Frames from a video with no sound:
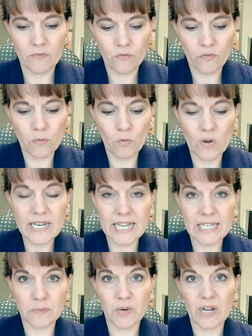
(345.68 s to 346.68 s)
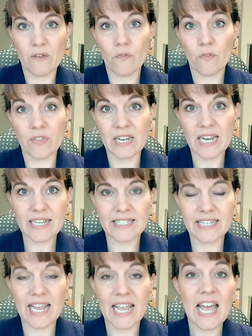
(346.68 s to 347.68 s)
one day's bread for the next
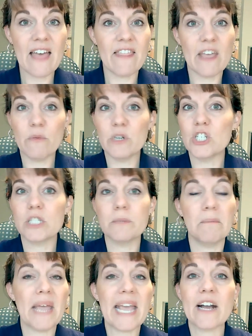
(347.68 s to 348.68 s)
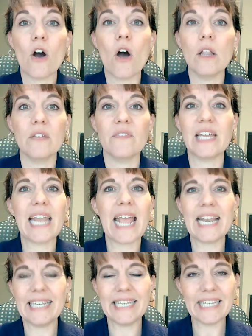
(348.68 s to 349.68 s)
day, they would just bake all of it
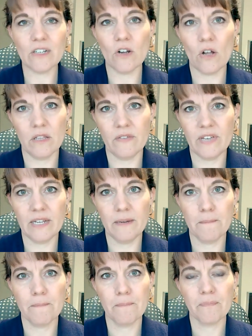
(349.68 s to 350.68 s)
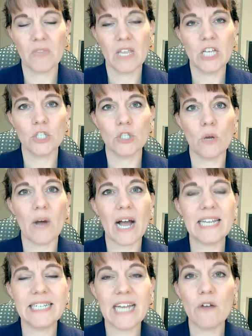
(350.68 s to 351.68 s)
and eat all of it. So I
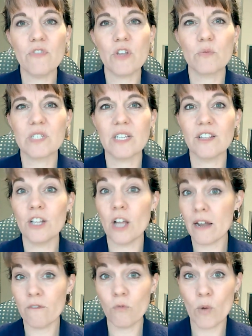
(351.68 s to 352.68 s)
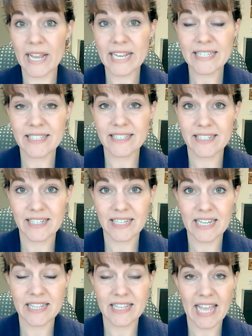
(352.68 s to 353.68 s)
doubt there was a lot of waste
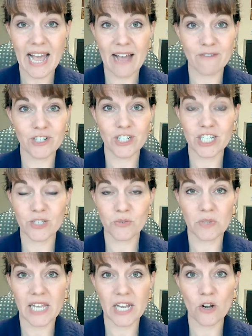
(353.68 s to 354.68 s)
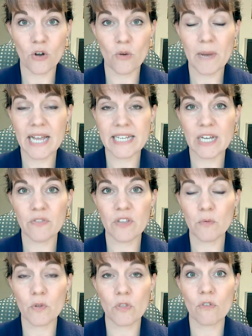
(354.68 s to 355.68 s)
in the average Israelite home. I doubt they
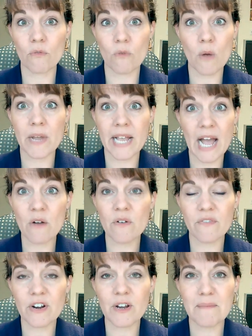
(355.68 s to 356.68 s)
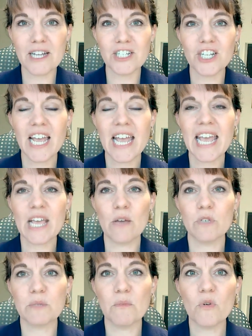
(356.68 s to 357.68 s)
were throwing out very much. It
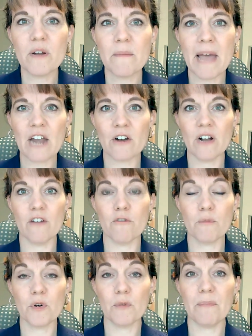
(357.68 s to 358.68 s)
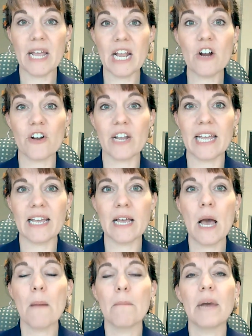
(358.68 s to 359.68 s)
was more a matter of preparing
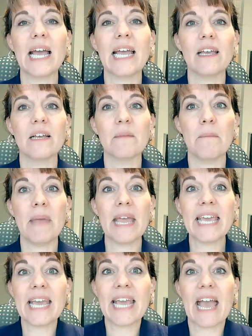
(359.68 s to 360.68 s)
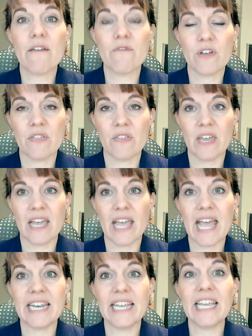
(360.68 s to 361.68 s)
by baking everything
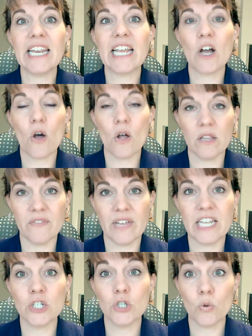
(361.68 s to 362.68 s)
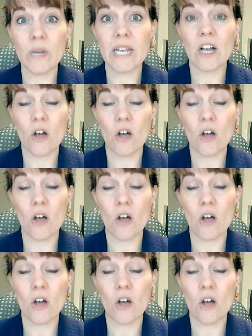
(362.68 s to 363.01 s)
and eating all of it, enjoying